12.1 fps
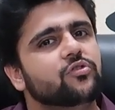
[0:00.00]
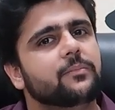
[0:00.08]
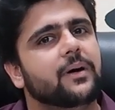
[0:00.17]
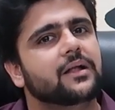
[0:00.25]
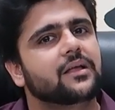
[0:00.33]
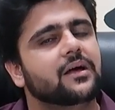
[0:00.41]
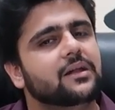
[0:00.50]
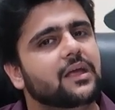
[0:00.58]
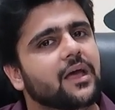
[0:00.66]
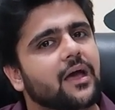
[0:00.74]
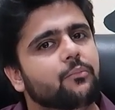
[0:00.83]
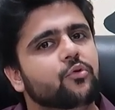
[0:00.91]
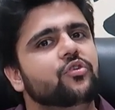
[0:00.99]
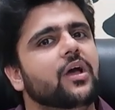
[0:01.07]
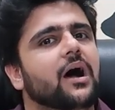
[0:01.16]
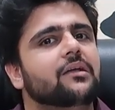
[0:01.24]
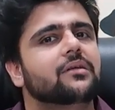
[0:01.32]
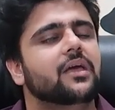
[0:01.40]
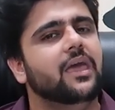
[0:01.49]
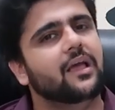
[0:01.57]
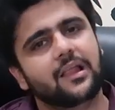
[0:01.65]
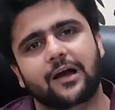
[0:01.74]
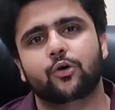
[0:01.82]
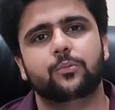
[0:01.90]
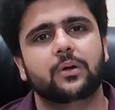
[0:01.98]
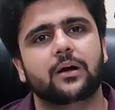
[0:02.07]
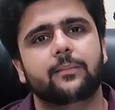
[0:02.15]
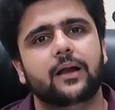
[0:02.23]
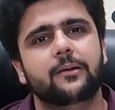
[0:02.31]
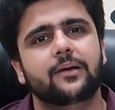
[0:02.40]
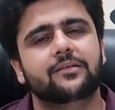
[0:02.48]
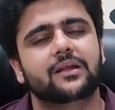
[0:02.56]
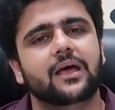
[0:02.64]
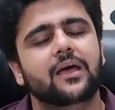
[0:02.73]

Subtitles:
I need to sell goods worth 100,000 rupees today.